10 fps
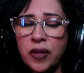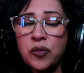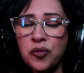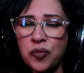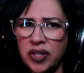
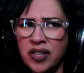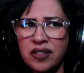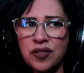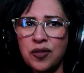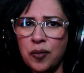was really
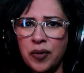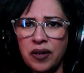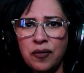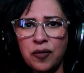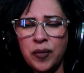
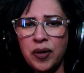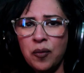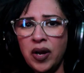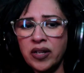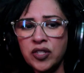disturbing for me to
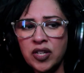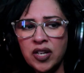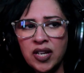watch.